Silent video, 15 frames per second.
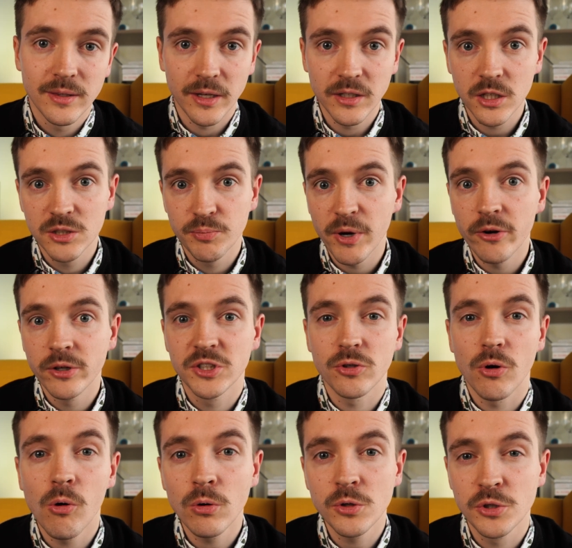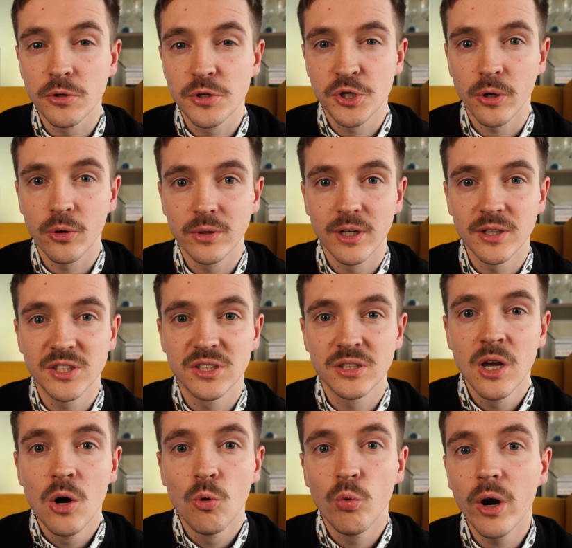That experience also showed us
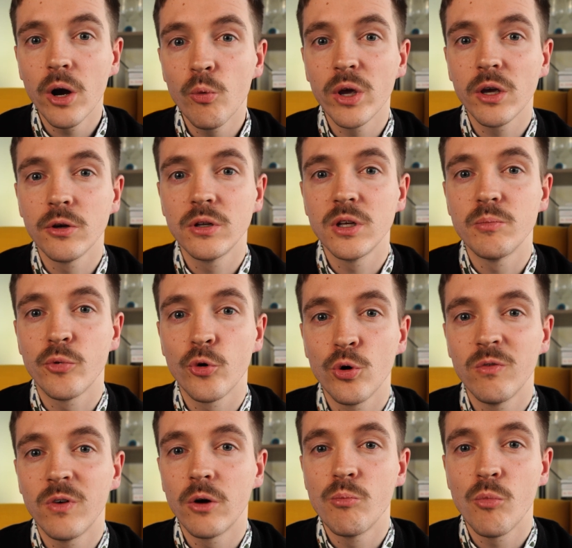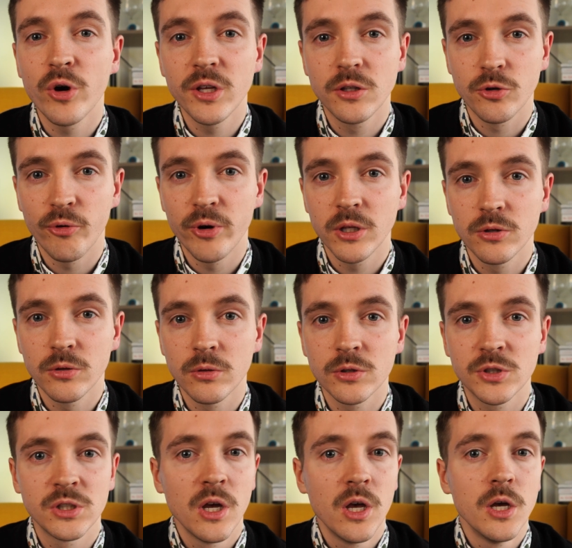where we could improve our monitoring
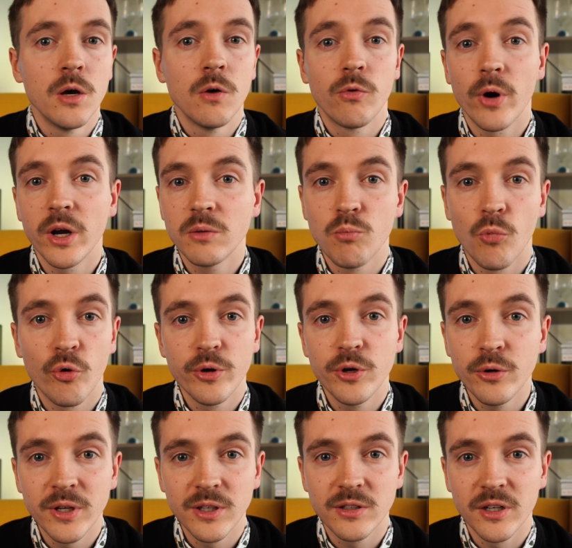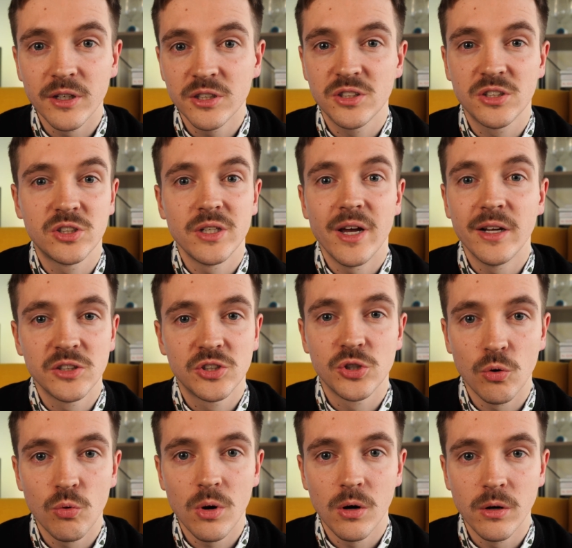tools, write more unit tests, and
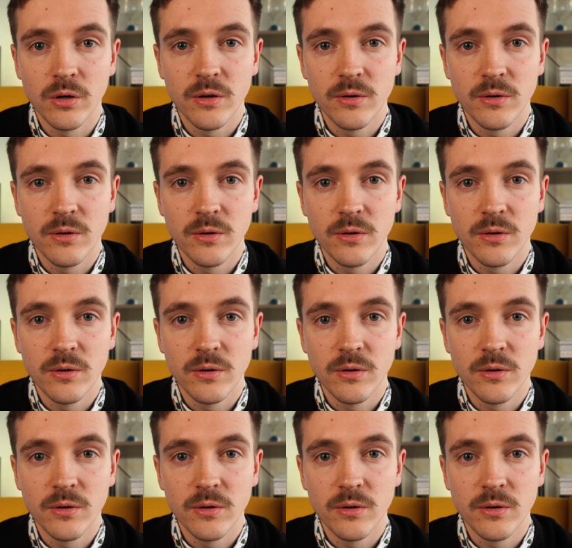so on.